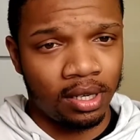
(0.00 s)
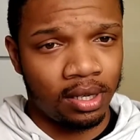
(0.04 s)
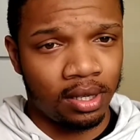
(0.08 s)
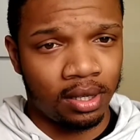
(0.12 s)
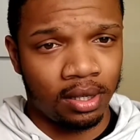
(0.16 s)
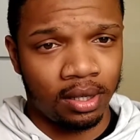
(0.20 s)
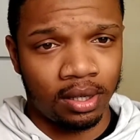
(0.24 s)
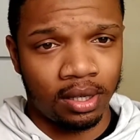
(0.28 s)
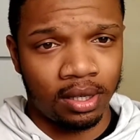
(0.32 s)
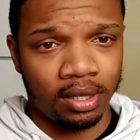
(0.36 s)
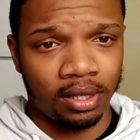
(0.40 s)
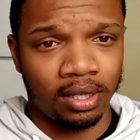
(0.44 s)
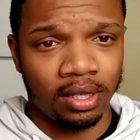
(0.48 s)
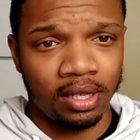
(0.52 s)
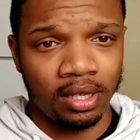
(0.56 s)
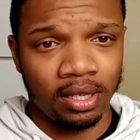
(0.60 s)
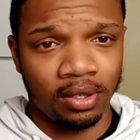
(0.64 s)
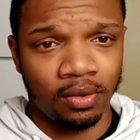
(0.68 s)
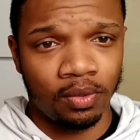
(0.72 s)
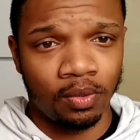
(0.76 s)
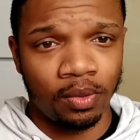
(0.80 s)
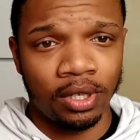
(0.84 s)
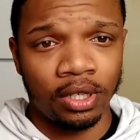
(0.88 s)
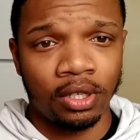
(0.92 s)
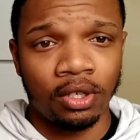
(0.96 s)
It
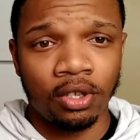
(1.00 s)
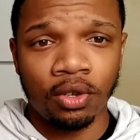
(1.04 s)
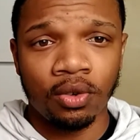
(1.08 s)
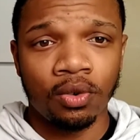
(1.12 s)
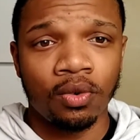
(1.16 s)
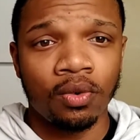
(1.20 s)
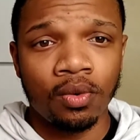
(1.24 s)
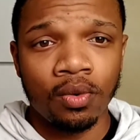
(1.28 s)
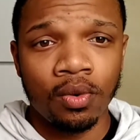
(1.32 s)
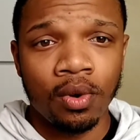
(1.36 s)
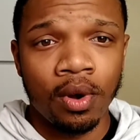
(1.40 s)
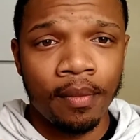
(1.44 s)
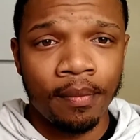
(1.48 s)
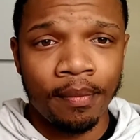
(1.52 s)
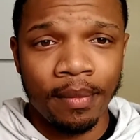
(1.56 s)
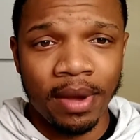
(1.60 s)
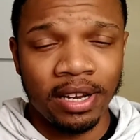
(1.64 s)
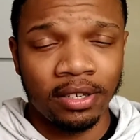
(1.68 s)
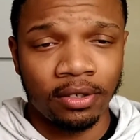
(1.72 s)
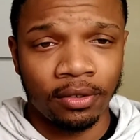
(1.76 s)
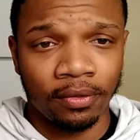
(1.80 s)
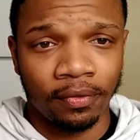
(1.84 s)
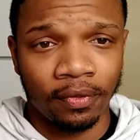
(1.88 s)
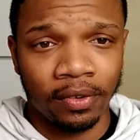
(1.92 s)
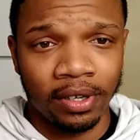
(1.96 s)
consists with 2
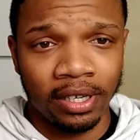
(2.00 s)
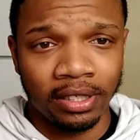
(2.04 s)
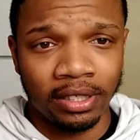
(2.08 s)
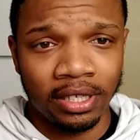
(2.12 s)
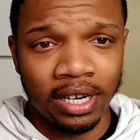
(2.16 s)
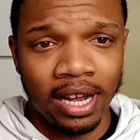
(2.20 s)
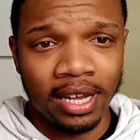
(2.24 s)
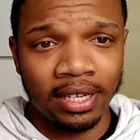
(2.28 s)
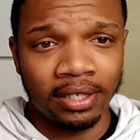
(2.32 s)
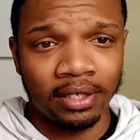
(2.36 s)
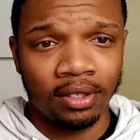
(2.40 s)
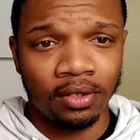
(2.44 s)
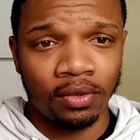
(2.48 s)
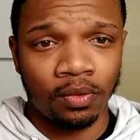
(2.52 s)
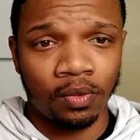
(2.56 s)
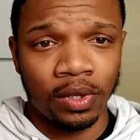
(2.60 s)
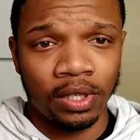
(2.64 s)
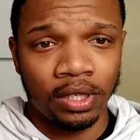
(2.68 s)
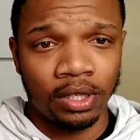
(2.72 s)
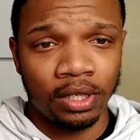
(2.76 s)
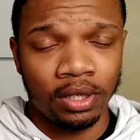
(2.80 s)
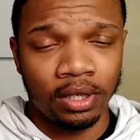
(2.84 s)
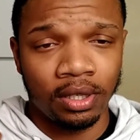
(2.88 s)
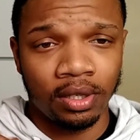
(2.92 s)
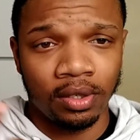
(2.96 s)
major franchises,
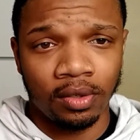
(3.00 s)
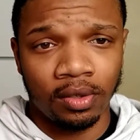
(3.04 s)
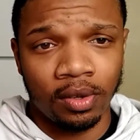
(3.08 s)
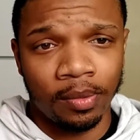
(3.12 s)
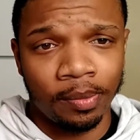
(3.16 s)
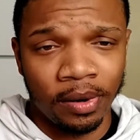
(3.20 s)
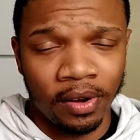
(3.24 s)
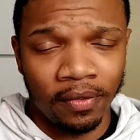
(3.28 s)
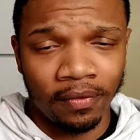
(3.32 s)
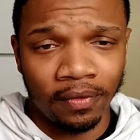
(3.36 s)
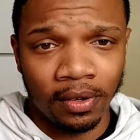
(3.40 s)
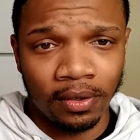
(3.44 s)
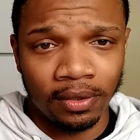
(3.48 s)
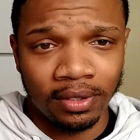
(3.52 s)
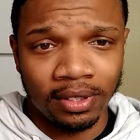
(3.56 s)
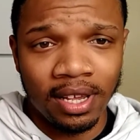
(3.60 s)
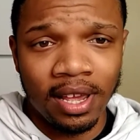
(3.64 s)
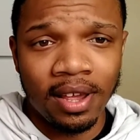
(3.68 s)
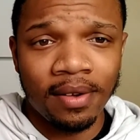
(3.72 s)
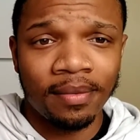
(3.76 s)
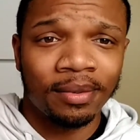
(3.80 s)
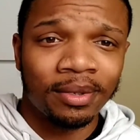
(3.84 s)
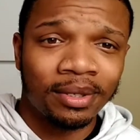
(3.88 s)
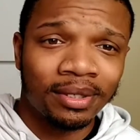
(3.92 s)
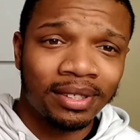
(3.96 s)
which is the Buffalo
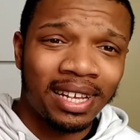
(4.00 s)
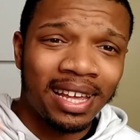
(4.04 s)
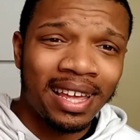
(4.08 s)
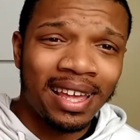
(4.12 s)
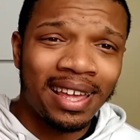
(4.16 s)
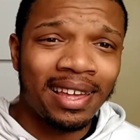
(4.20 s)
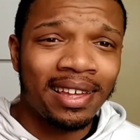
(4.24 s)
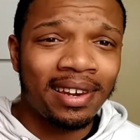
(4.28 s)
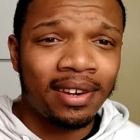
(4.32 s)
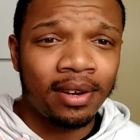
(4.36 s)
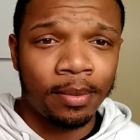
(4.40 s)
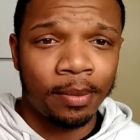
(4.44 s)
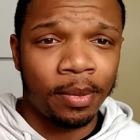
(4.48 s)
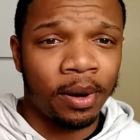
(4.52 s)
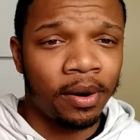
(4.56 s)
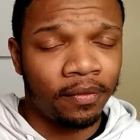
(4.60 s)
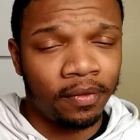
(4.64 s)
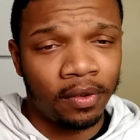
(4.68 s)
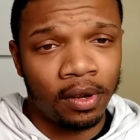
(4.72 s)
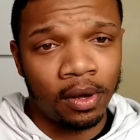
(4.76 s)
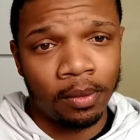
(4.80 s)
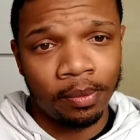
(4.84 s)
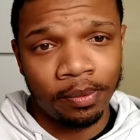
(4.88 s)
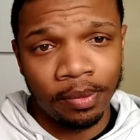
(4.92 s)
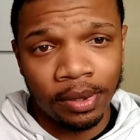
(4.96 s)
Sabres and the
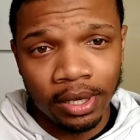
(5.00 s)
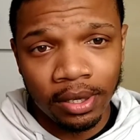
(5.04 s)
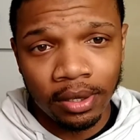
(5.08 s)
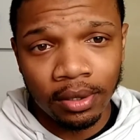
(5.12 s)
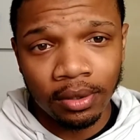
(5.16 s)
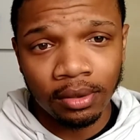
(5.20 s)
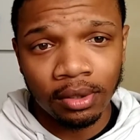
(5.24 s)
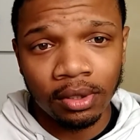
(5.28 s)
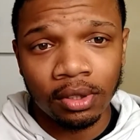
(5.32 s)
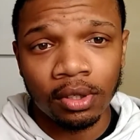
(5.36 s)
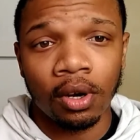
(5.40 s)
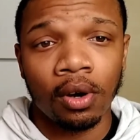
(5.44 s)
Buffalo Bills.